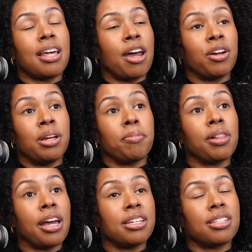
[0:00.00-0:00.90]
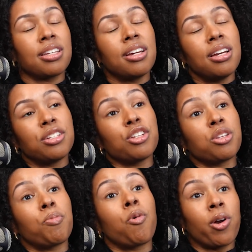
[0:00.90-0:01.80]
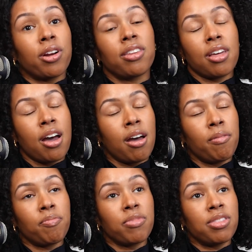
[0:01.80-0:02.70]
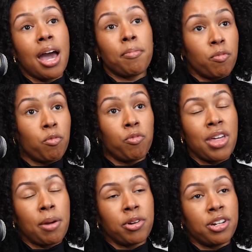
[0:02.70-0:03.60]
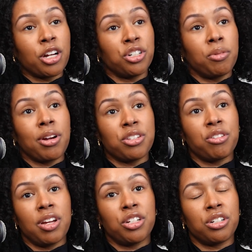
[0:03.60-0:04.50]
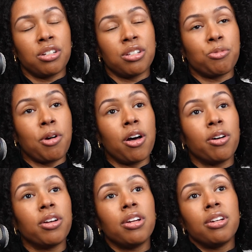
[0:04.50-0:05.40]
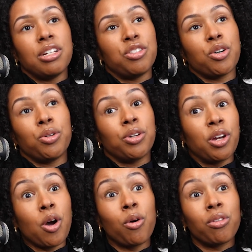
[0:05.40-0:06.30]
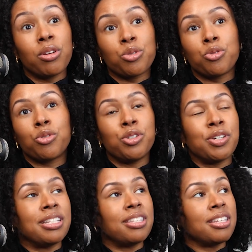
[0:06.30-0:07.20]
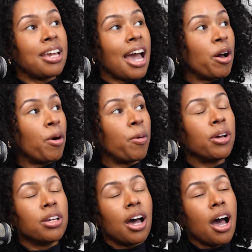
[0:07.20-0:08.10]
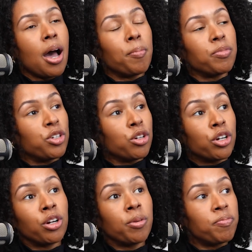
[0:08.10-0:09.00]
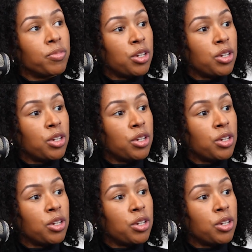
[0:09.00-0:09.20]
that are in place to support that production and preservation as well. And so you can go to the tool, you can see how your